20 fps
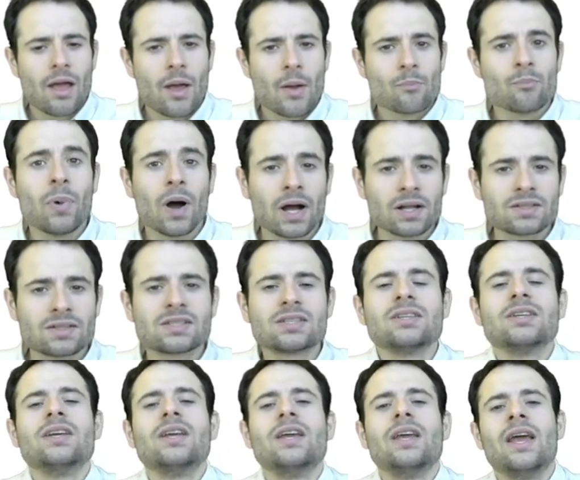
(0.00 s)
But
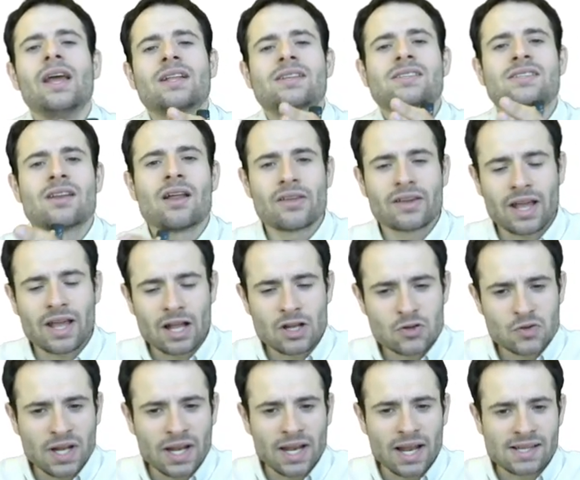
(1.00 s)
it's another
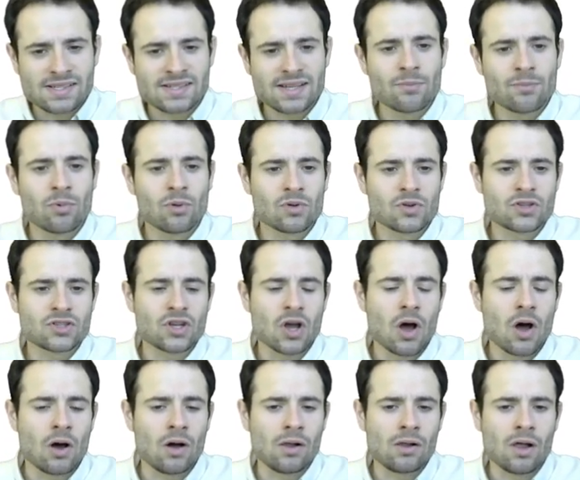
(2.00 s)
country that assembles
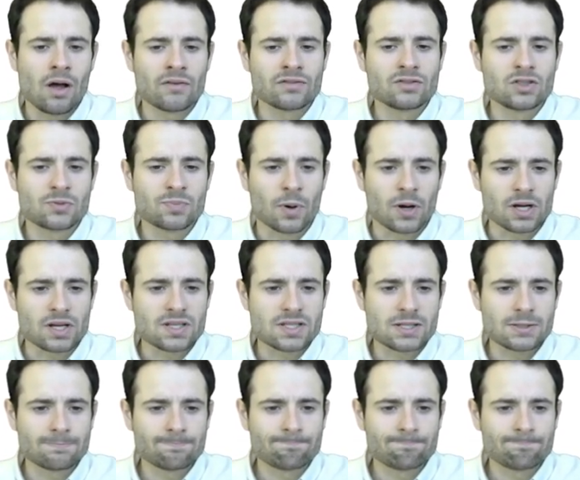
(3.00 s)
all of those parts.